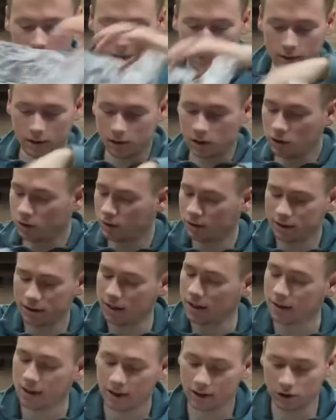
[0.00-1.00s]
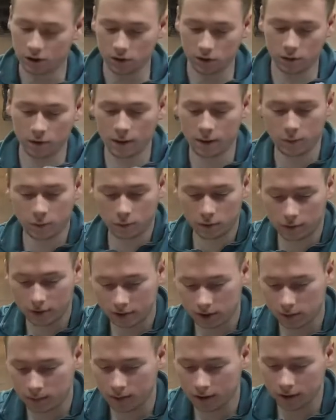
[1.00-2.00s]
And you can see they really
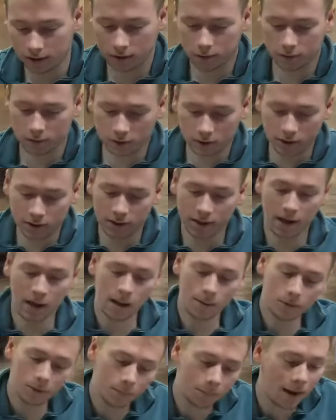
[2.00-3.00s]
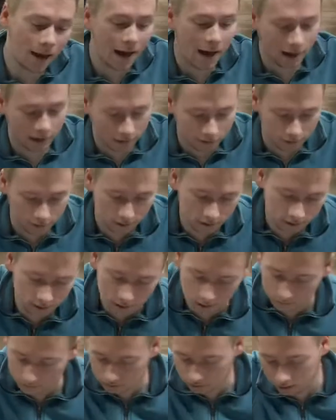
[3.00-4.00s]
spend the time to pack this
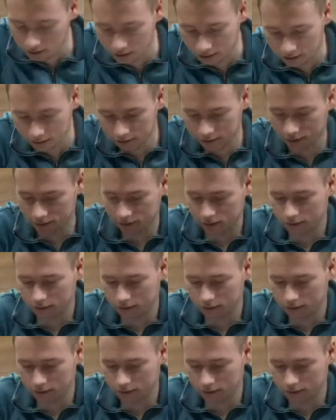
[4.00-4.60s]
stuff, you guys.